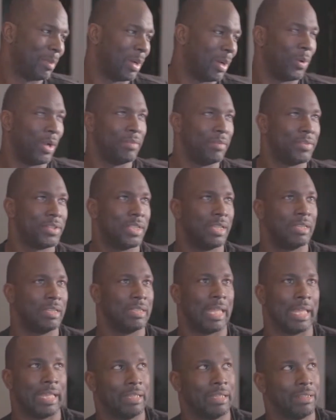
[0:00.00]
my wife said,
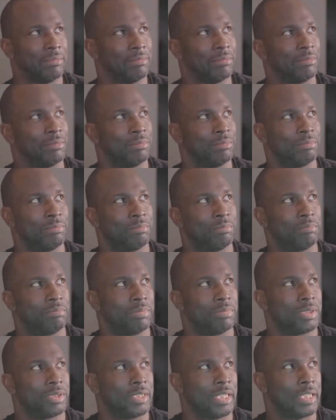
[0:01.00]
like,
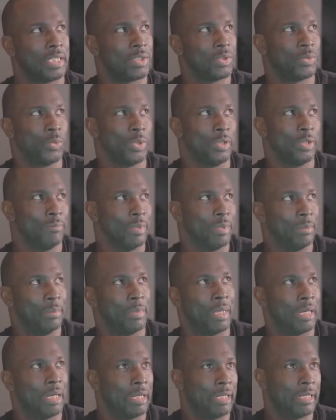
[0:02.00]
since we've been
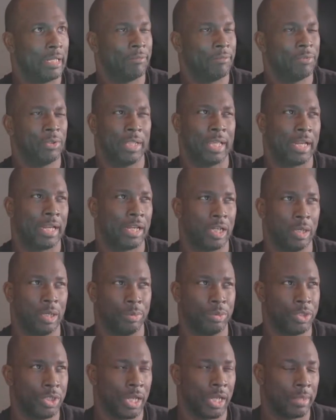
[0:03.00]
married, I've only had a
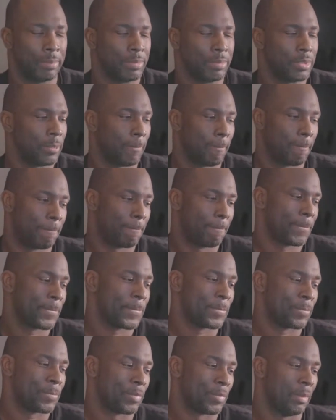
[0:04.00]
couple jobs,
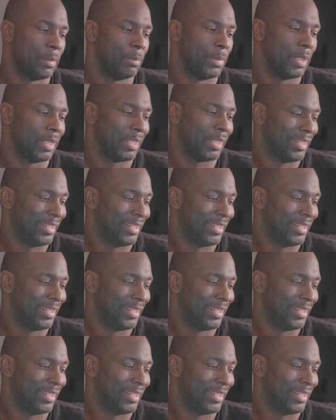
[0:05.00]
but